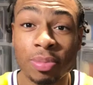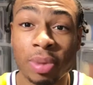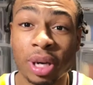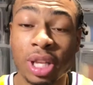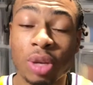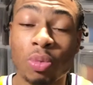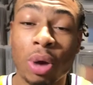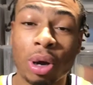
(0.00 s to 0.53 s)

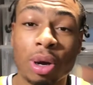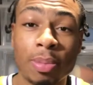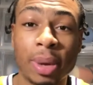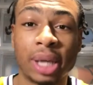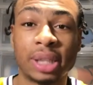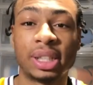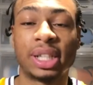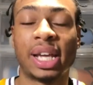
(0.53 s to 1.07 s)
Buddy, welcome
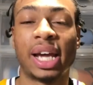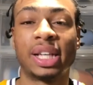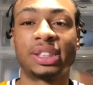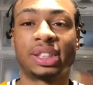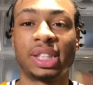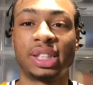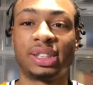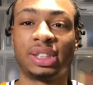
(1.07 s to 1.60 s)
back to Cash
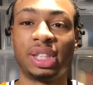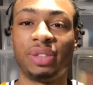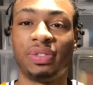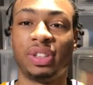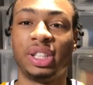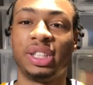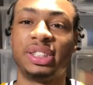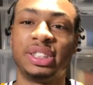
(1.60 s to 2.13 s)

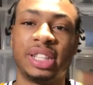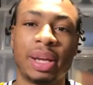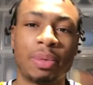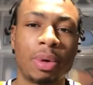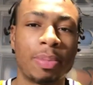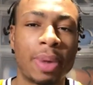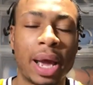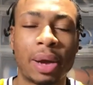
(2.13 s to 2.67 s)
KickzTV. Today we're
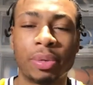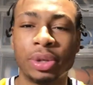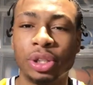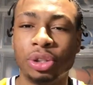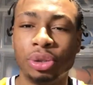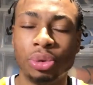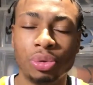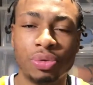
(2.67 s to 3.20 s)
back with a
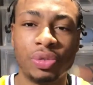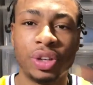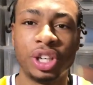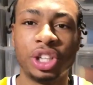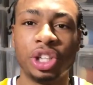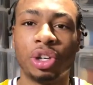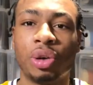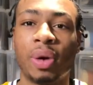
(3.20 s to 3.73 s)
new
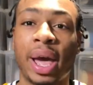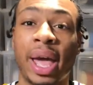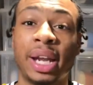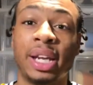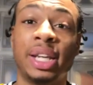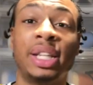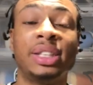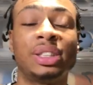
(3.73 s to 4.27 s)
video and
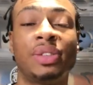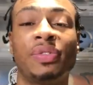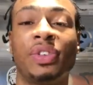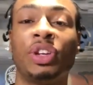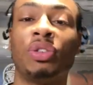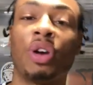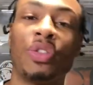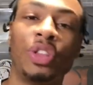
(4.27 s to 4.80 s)
it is a
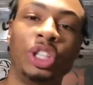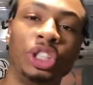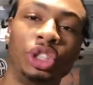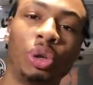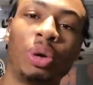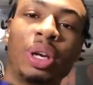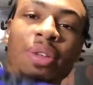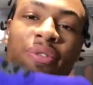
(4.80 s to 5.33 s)
video on the
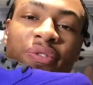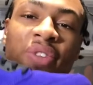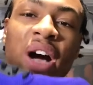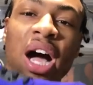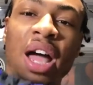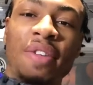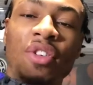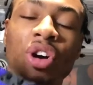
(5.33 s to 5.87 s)
Jordan
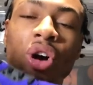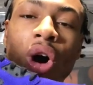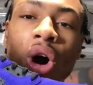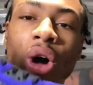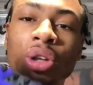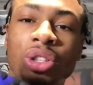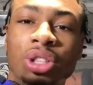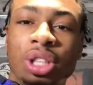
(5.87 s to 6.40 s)
5
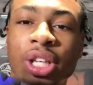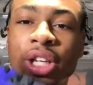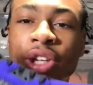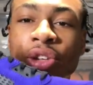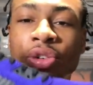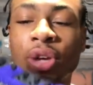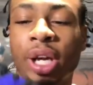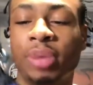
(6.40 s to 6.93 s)
alternate
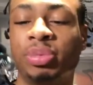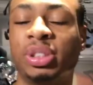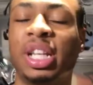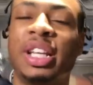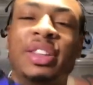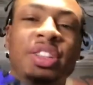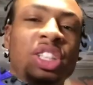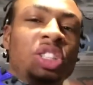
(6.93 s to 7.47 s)
grapes.
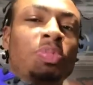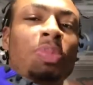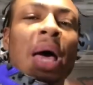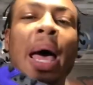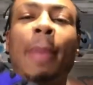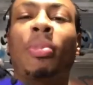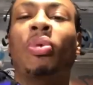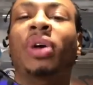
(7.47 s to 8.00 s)
These
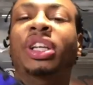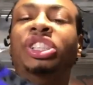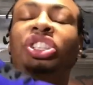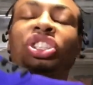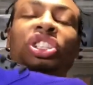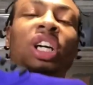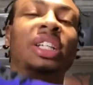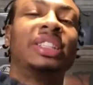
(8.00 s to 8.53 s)
bad boys
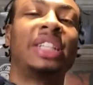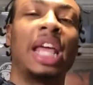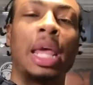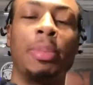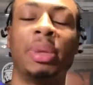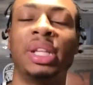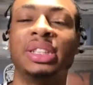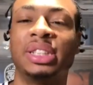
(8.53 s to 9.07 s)
just
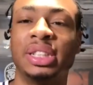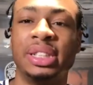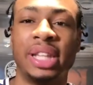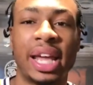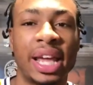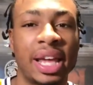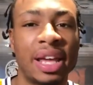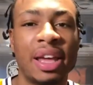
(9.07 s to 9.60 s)
came in
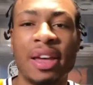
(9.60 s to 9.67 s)
today.